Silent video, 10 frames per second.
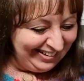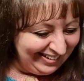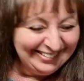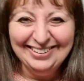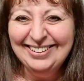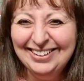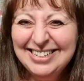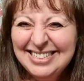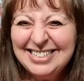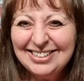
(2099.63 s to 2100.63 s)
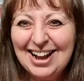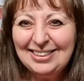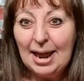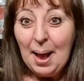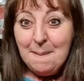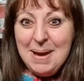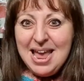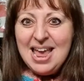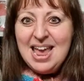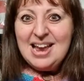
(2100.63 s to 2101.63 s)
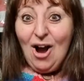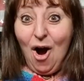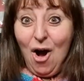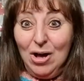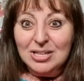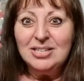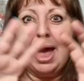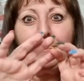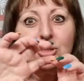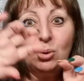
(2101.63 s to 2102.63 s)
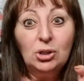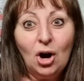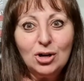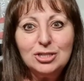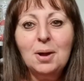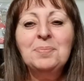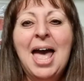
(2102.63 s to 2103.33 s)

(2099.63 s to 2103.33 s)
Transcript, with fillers: Do you like that? Because, capital cause.